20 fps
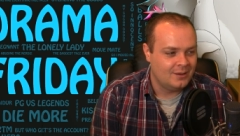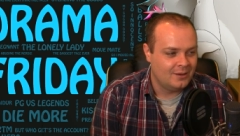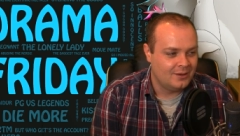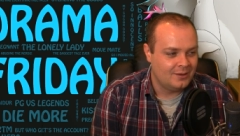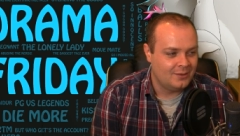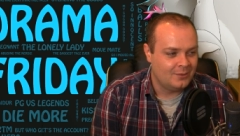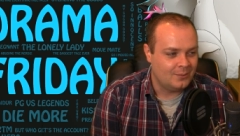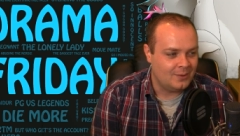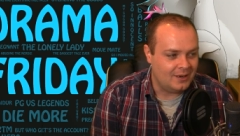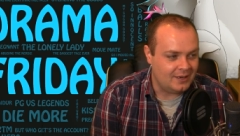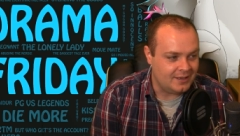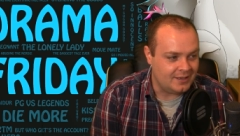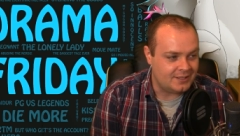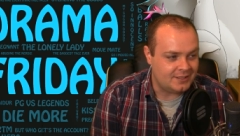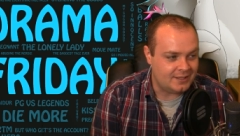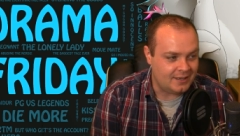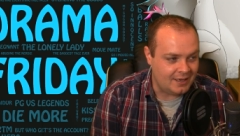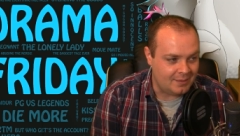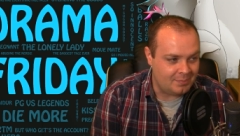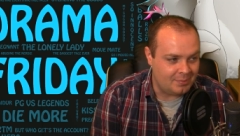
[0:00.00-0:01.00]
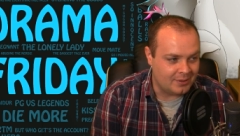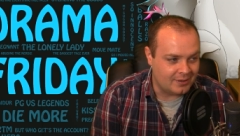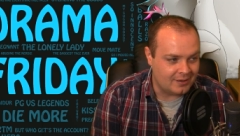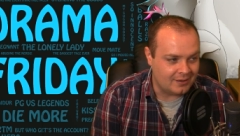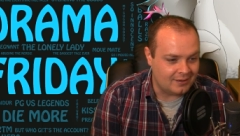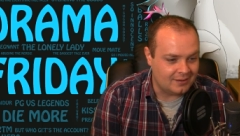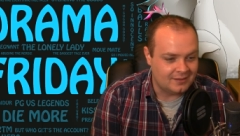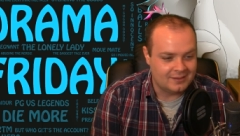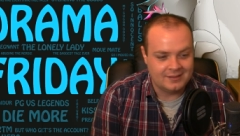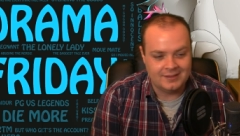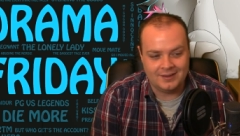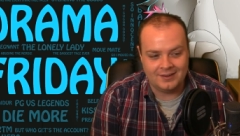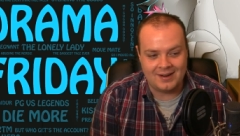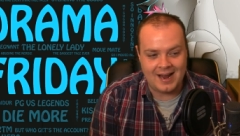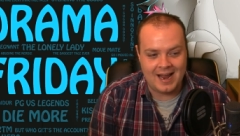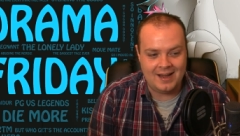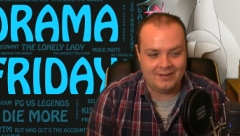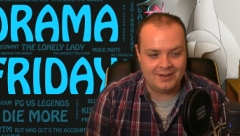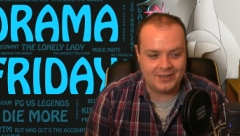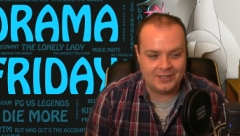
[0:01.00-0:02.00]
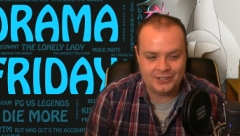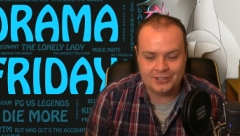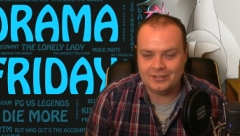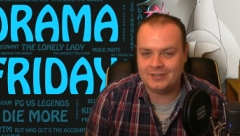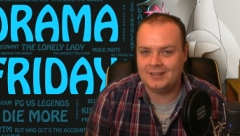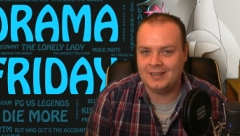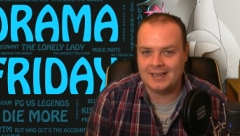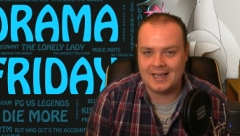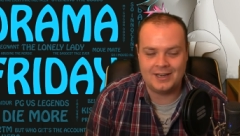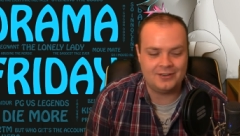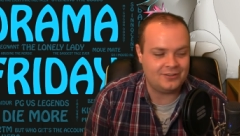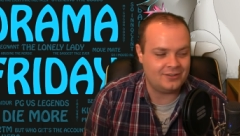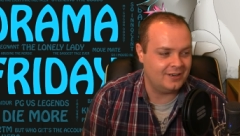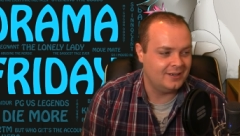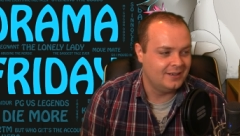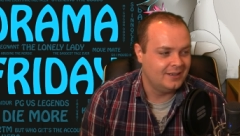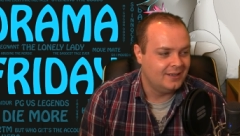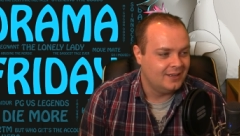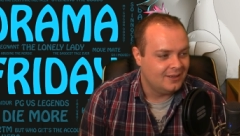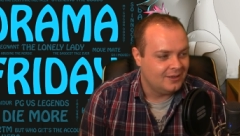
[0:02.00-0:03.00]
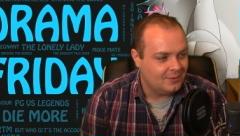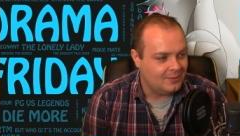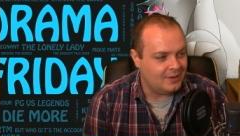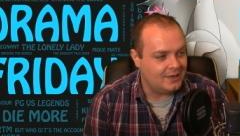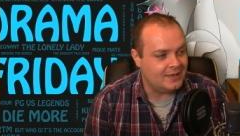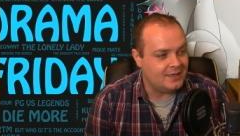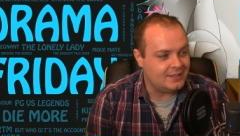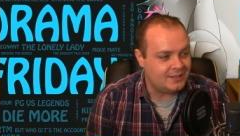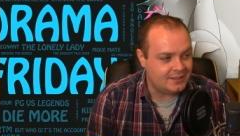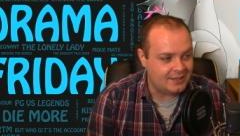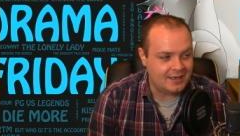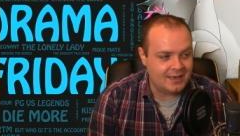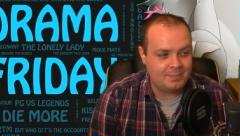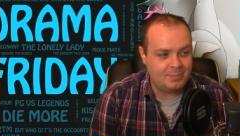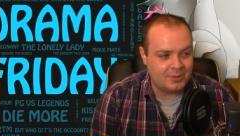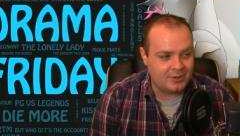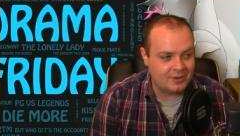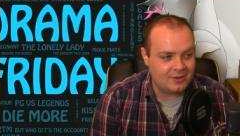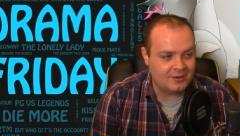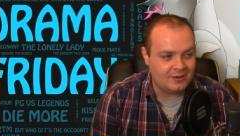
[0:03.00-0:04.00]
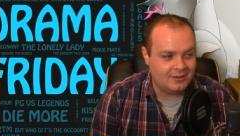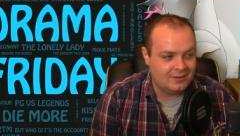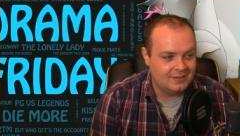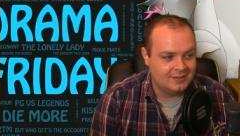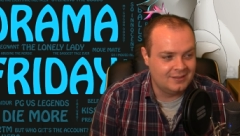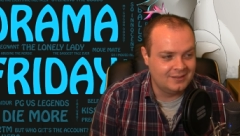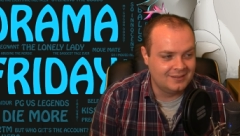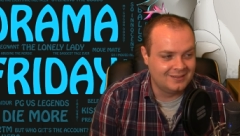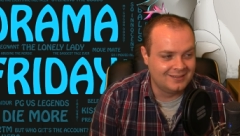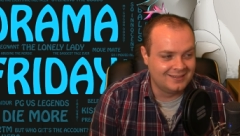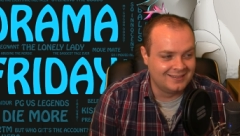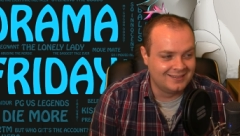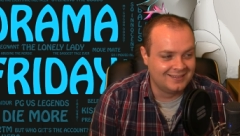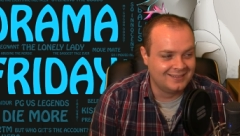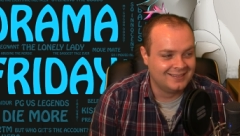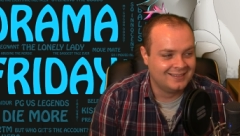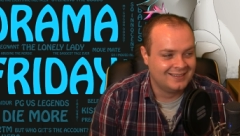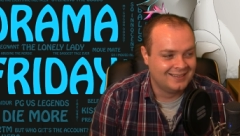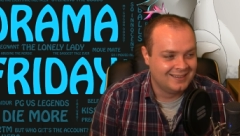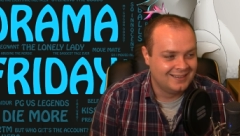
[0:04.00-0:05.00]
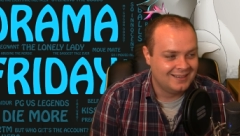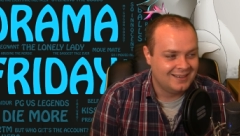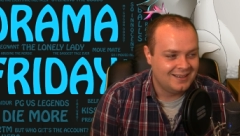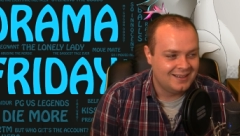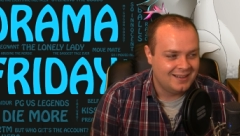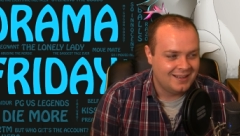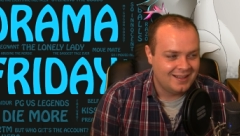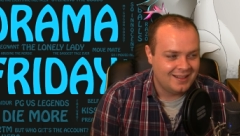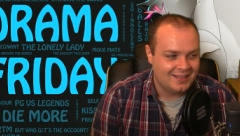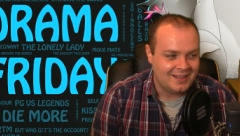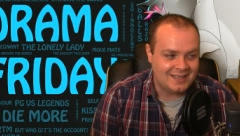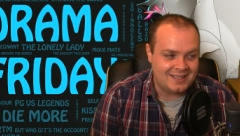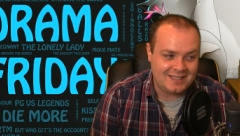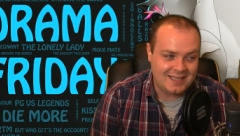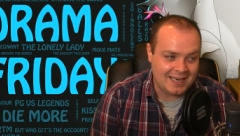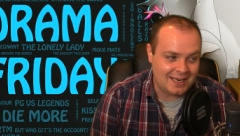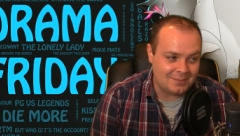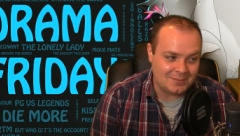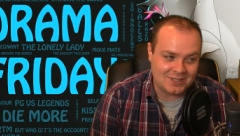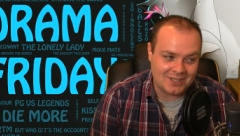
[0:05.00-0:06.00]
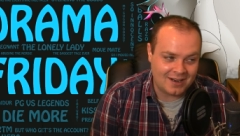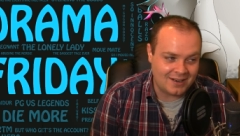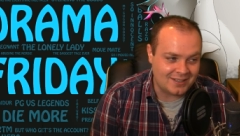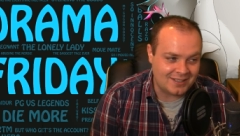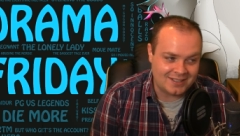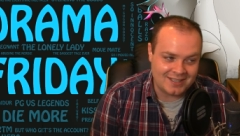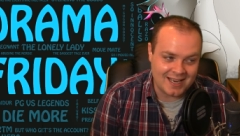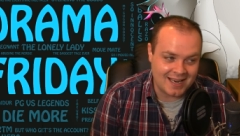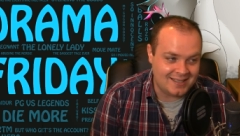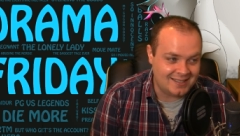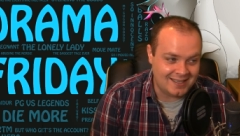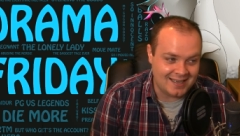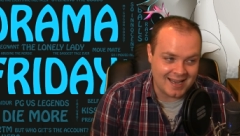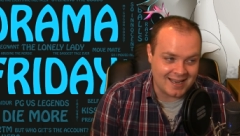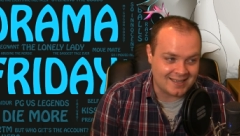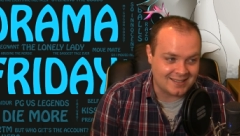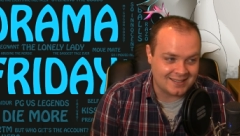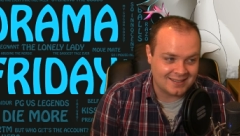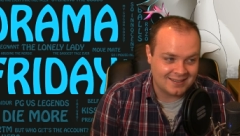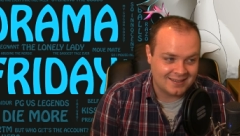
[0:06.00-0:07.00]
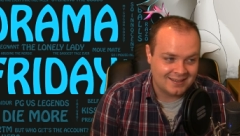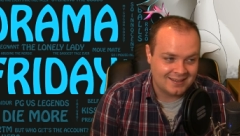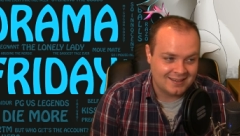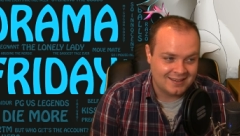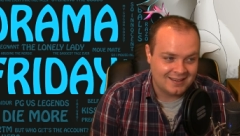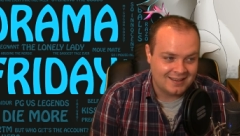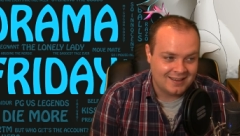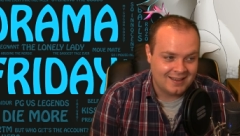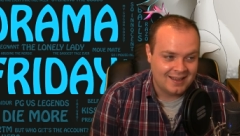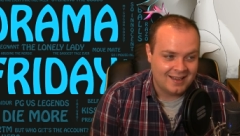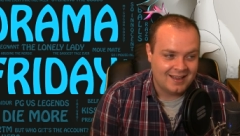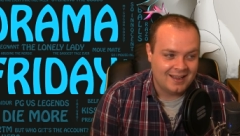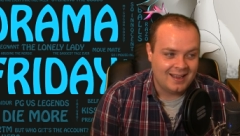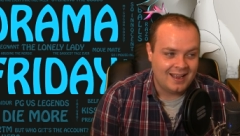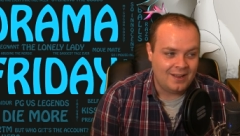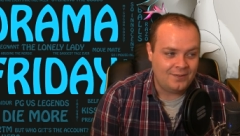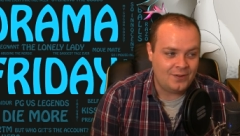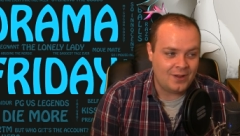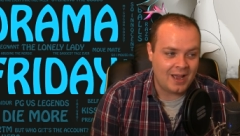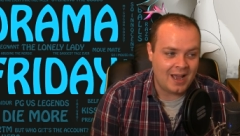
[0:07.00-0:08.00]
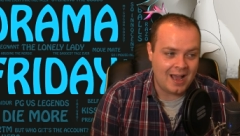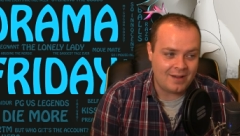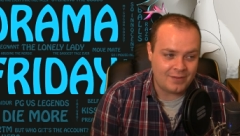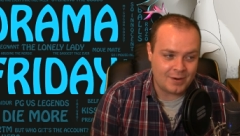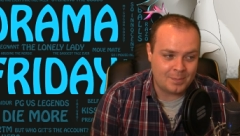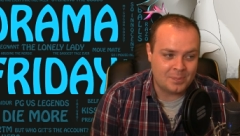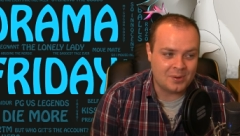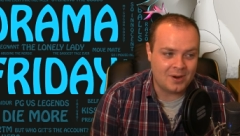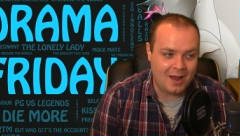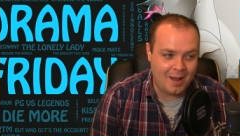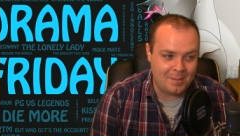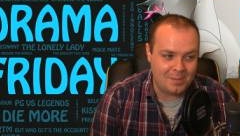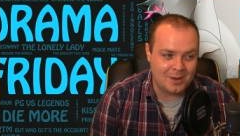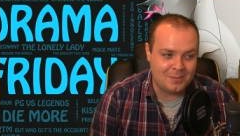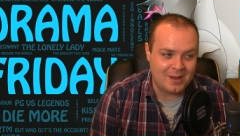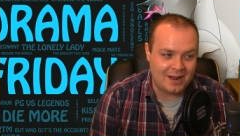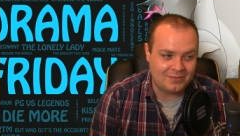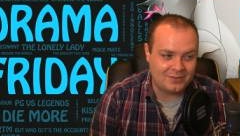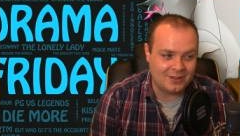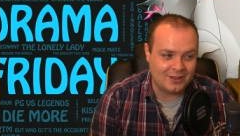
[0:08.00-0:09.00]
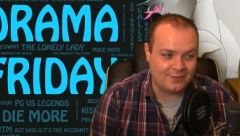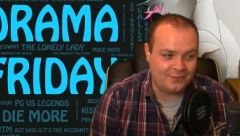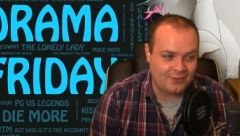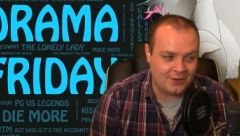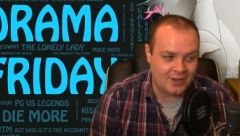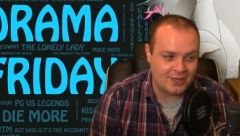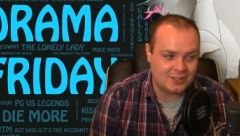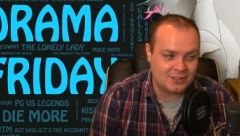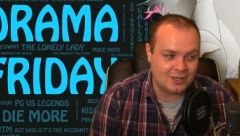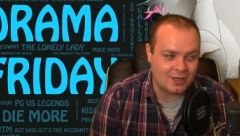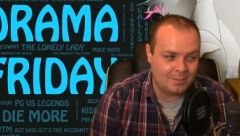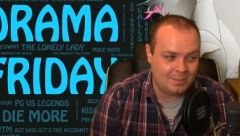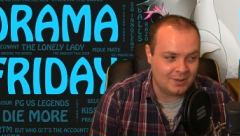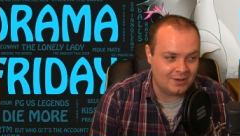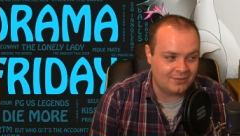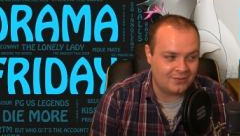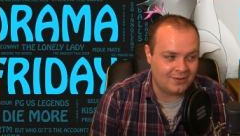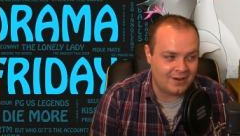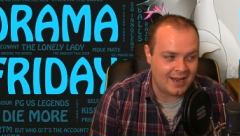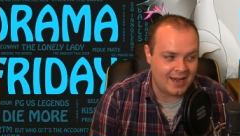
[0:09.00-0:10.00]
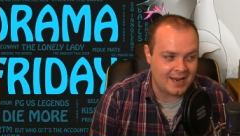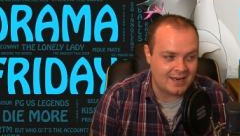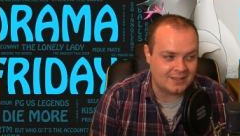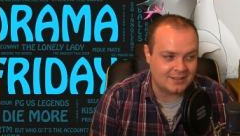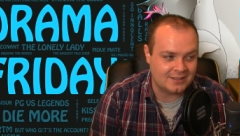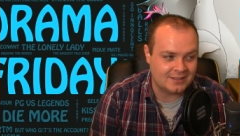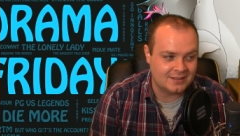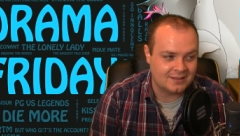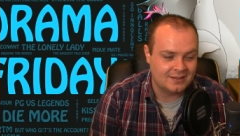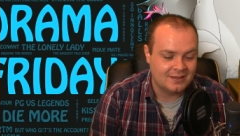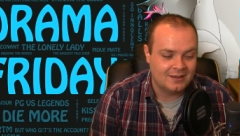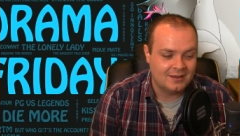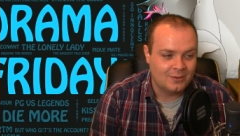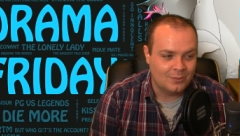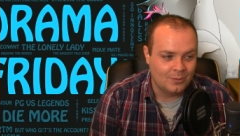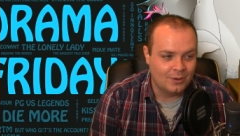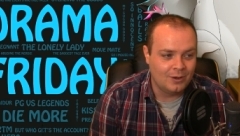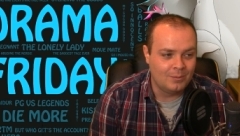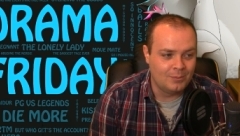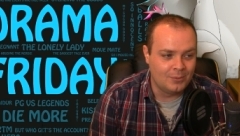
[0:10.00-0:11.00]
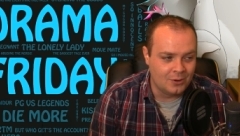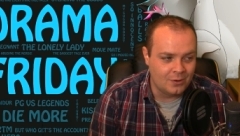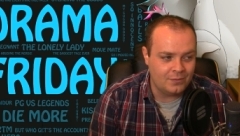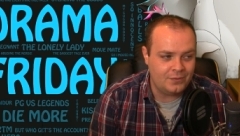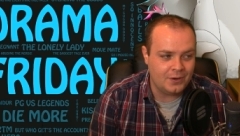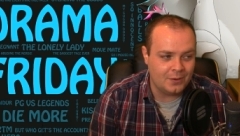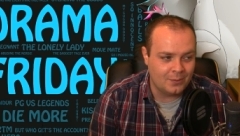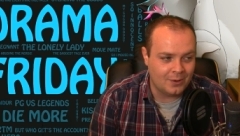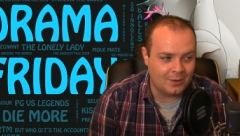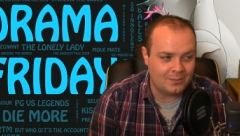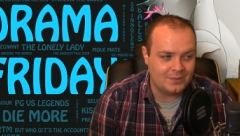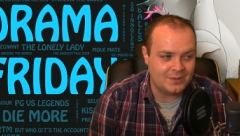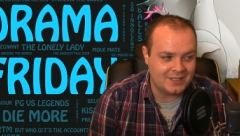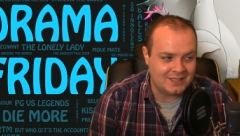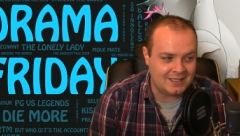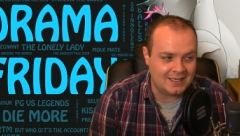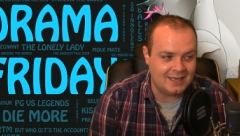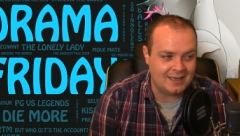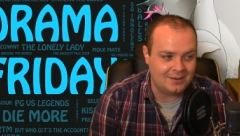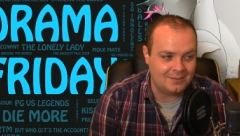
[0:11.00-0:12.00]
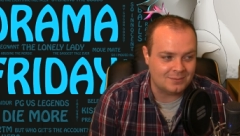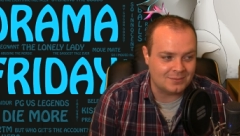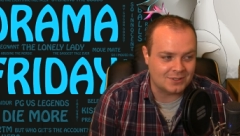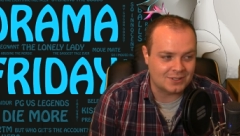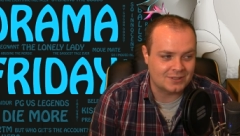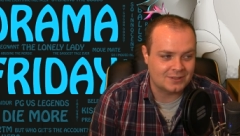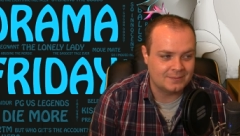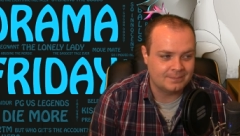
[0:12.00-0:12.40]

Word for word: Well, you see, Puddle. You're Irish, Lilatra. Well, you see, Puddle. The teams aren't set yet. If you have a problem after the first couple of raids, we'll move you up the teams.